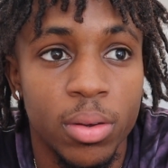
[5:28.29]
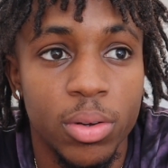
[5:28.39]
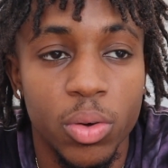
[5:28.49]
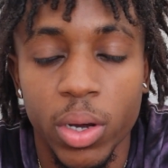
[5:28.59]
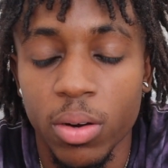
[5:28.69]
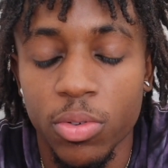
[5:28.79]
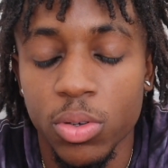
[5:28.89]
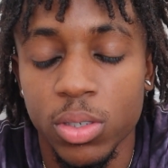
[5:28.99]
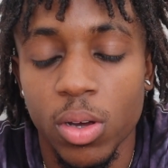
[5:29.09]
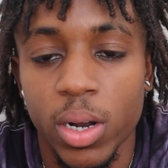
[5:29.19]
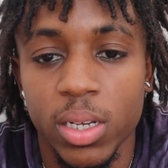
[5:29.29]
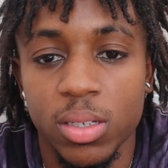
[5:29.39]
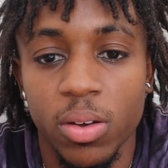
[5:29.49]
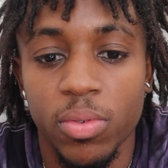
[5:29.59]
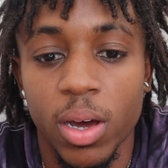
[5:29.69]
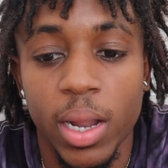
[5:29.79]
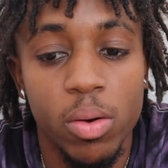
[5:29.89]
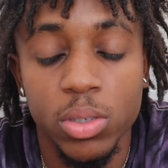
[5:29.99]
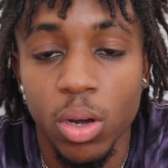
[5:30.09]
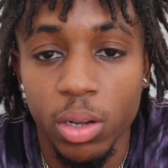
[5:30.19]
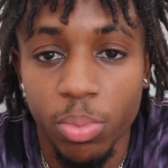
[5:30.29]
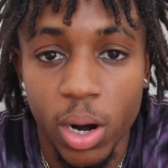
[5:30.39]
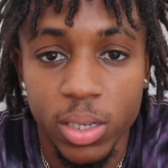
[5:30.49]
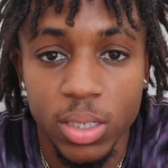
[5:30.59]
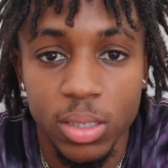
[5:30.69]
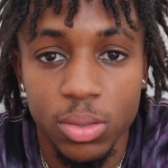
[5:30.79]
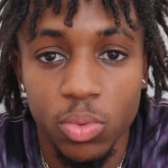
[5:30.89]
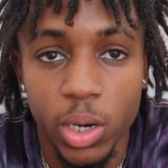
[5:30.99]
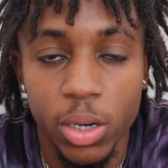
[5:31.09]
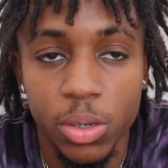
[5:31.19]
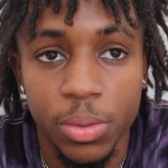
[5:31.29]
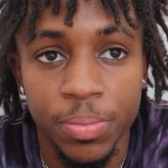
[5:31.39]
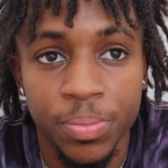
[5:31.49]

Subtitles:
do interviews and all that stuff now. That was all a process as well.